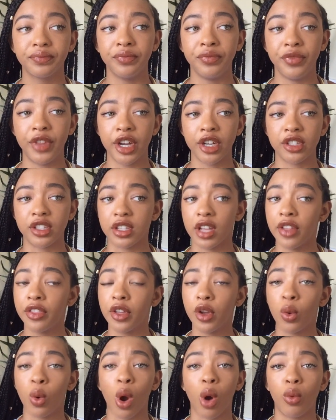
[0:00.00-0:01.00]
There's
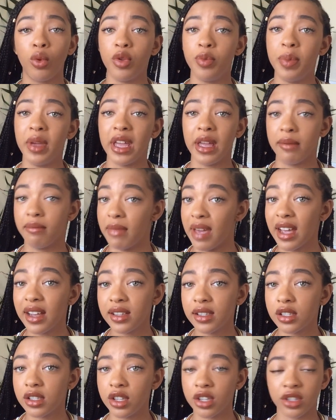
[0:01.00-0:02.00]
nothing wrong with being mixed.